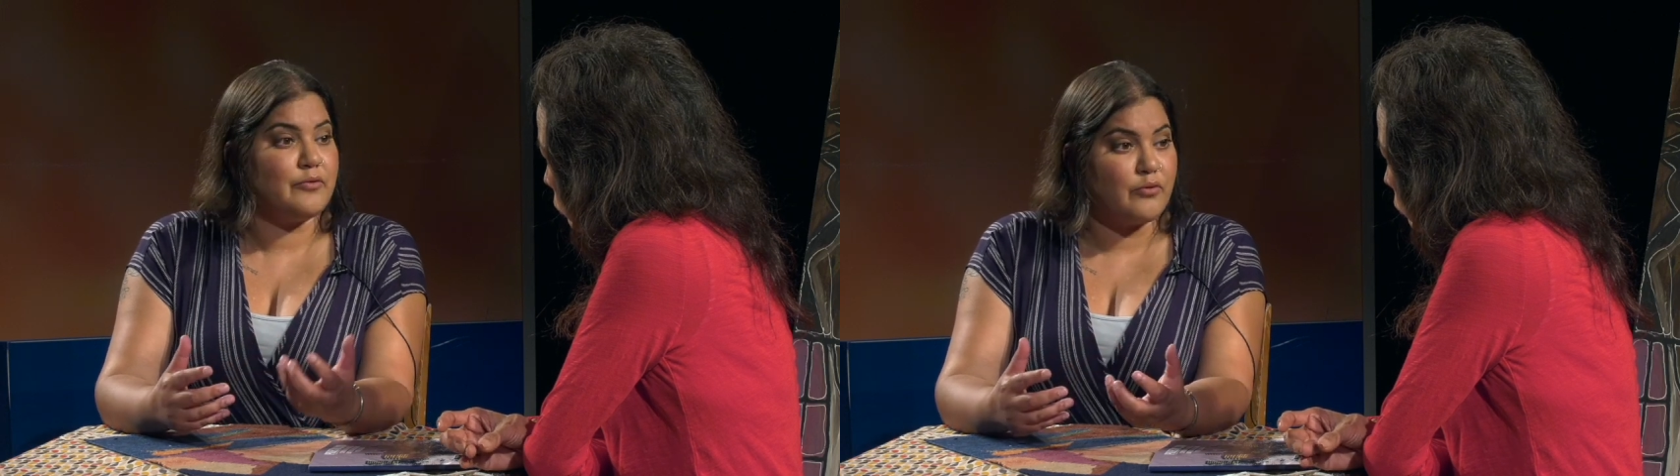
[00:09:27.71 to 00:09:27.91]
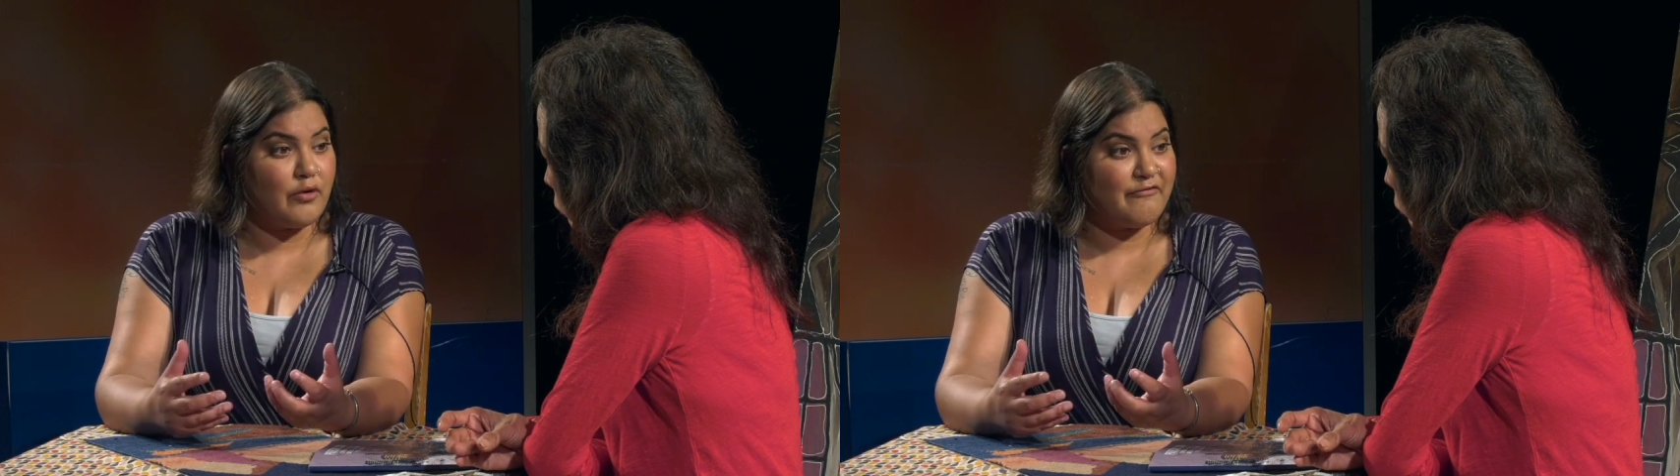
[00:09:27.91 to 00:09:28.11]

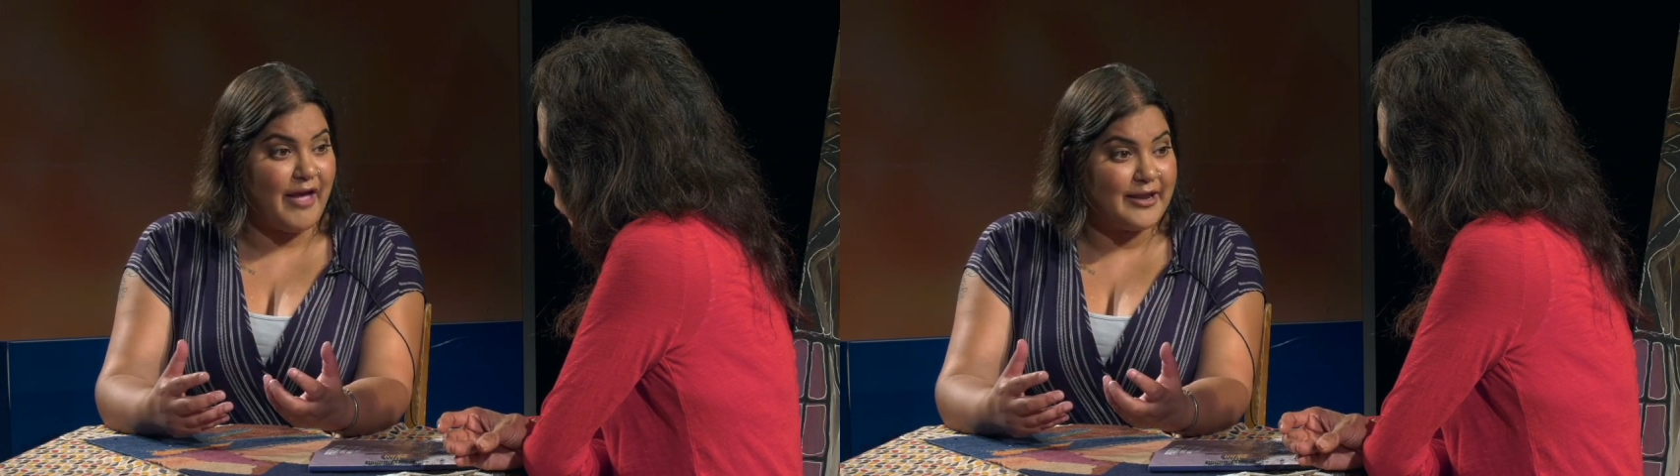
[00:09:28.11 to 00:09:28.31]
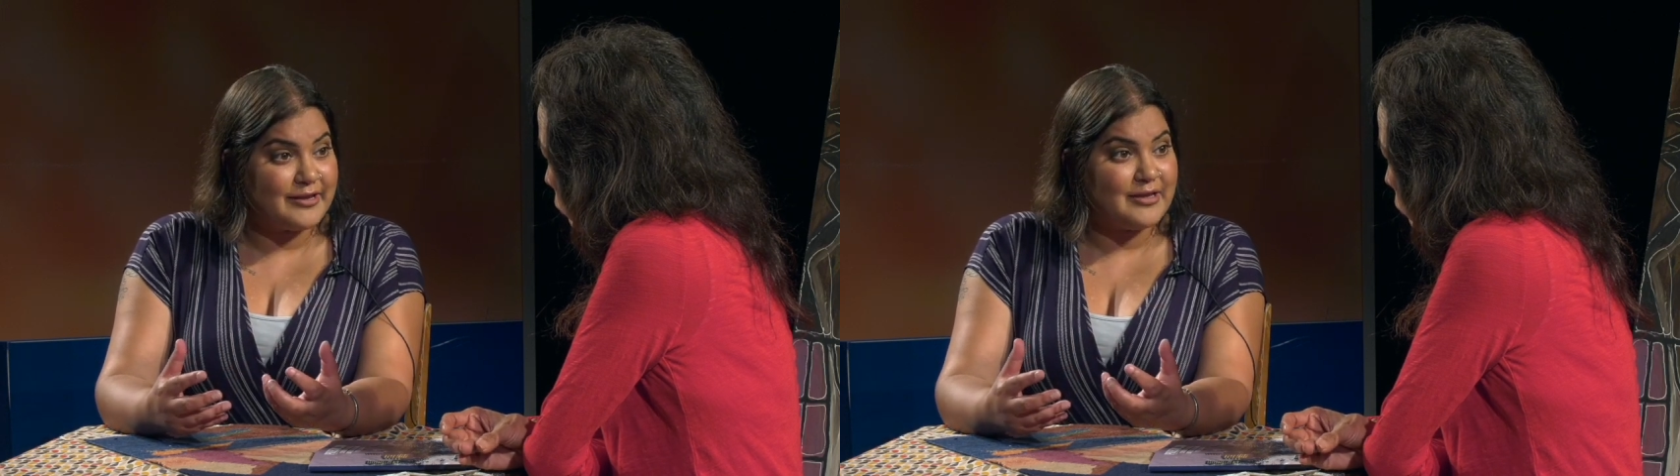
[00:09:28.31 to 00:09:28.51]
who are
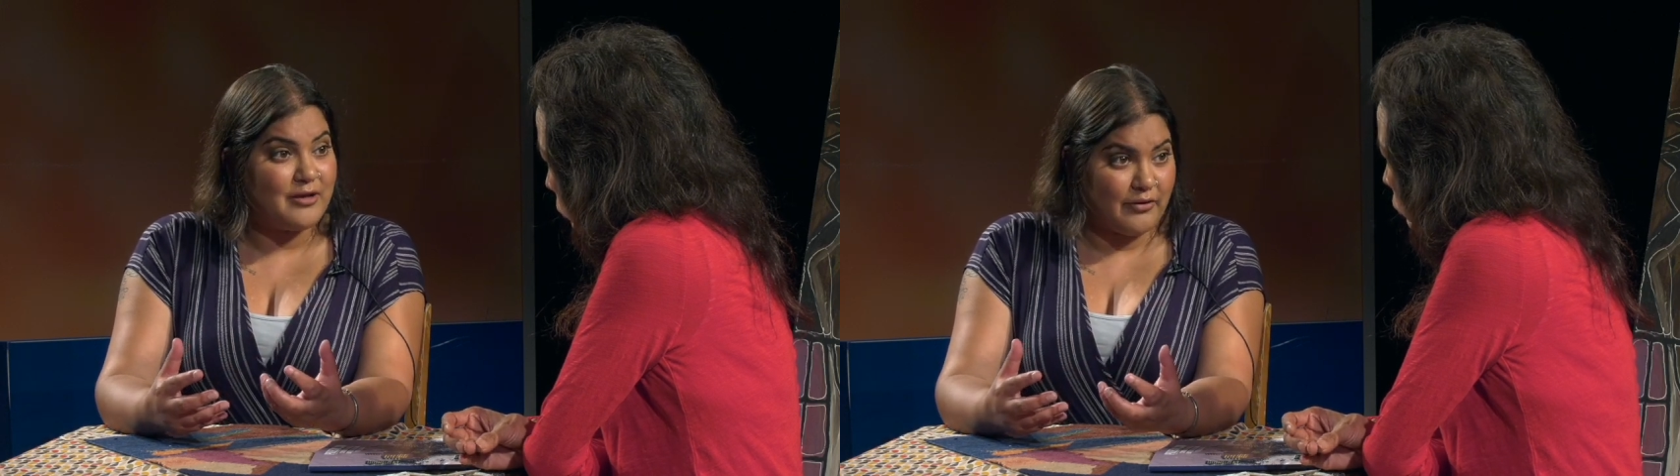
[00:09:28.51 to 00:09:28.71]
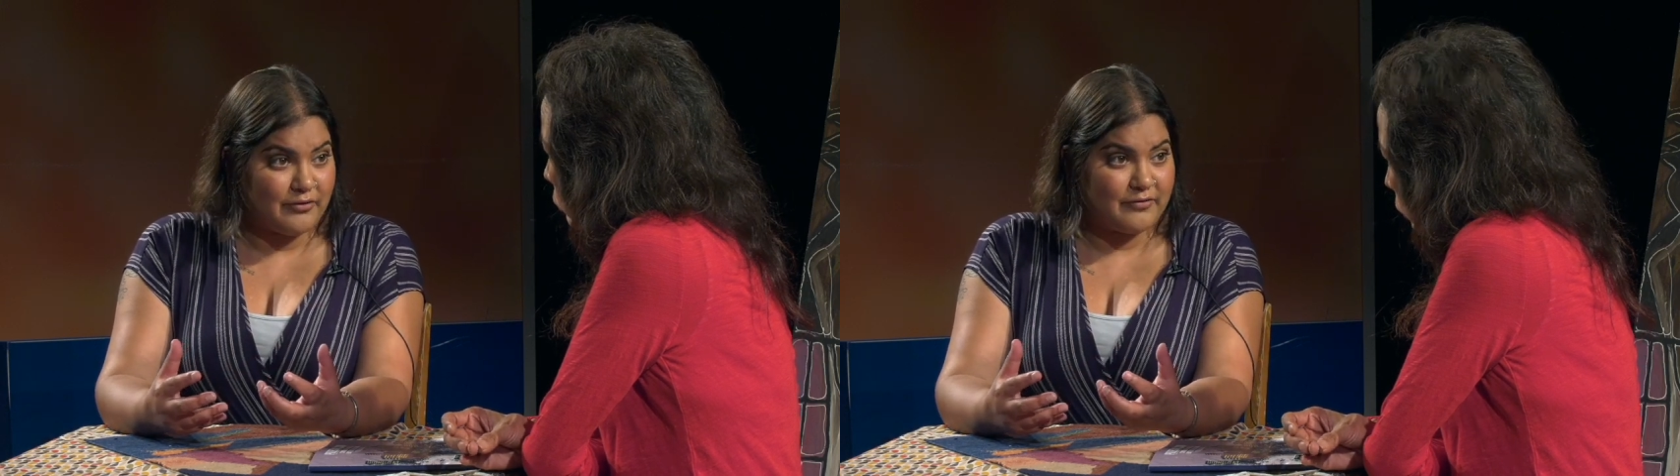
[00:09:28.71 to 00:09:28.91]
vending
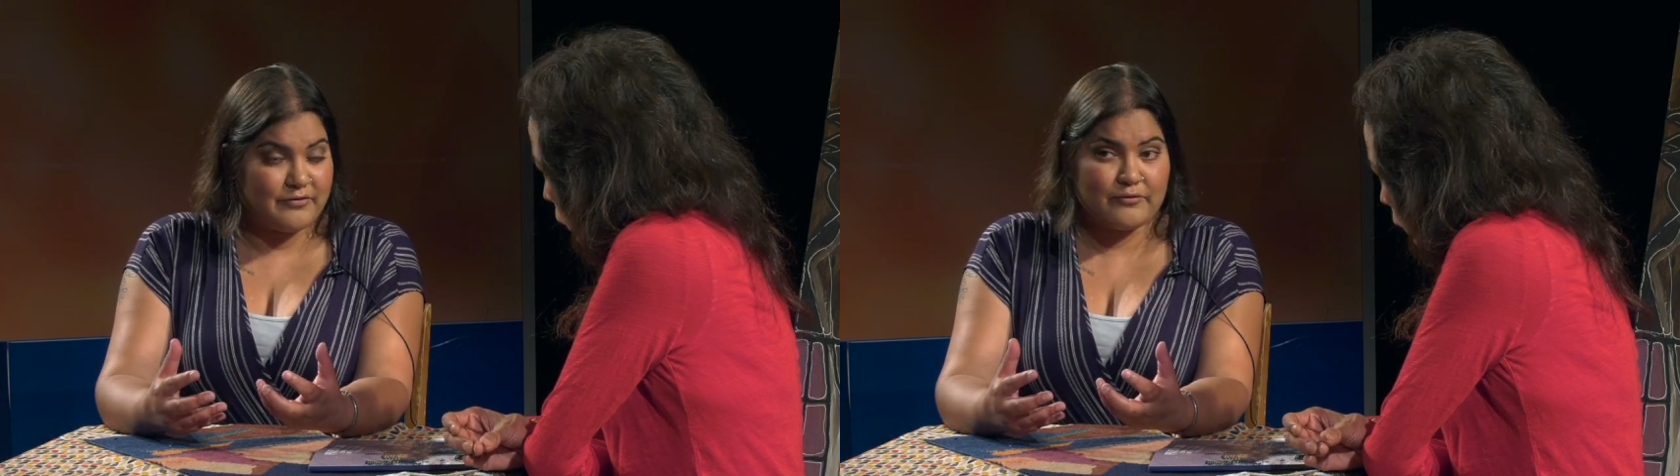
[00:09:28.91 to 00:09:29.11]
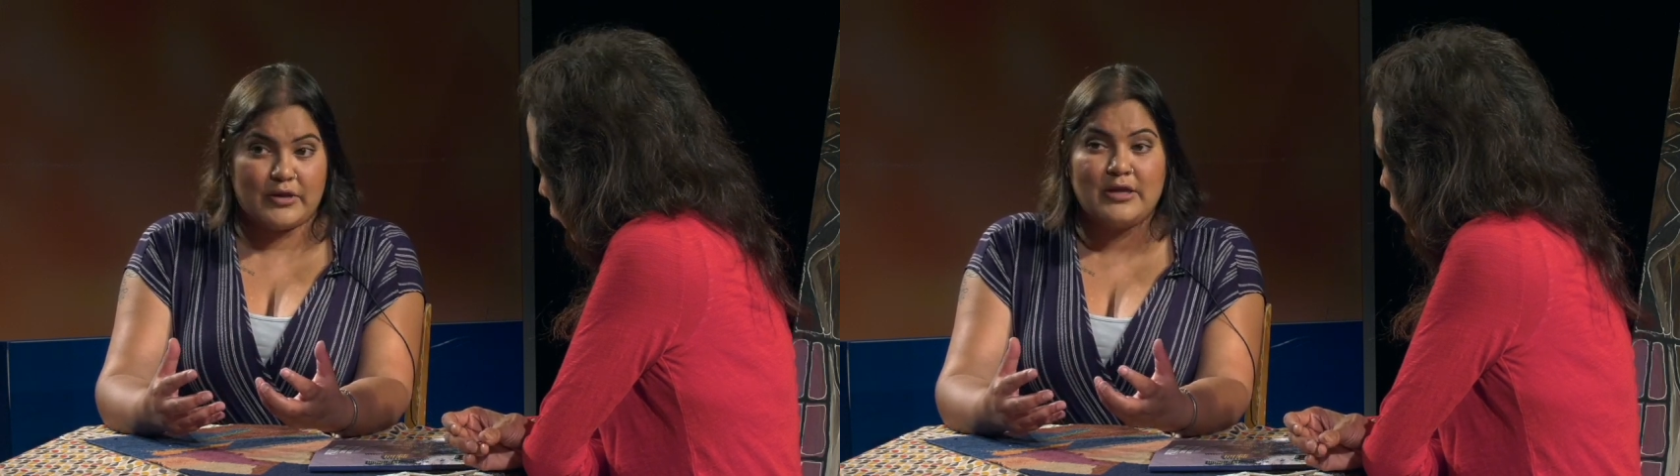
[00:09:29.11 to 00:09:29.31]
on the
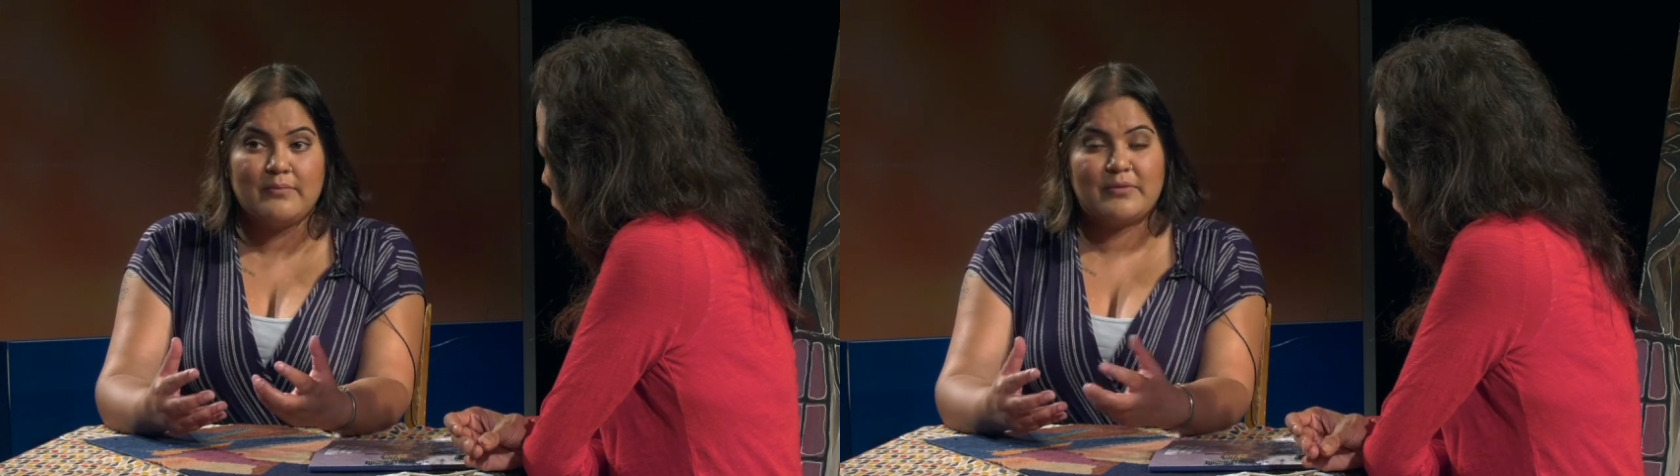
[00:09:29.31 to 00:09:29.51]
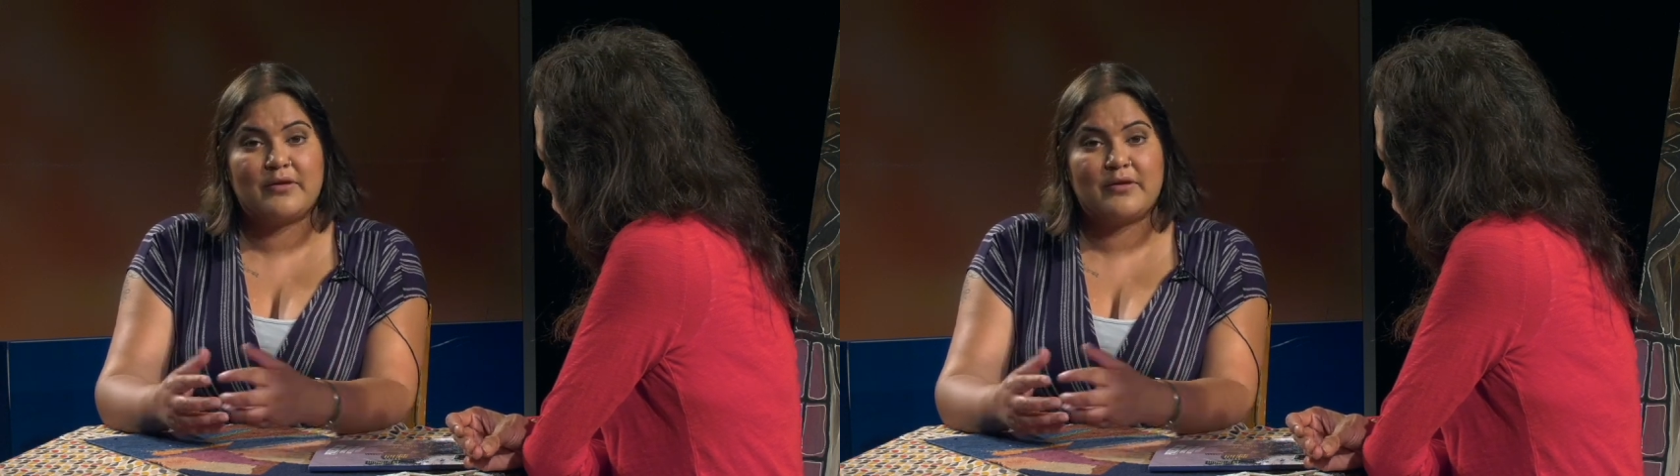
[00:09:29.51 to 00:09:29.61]
street,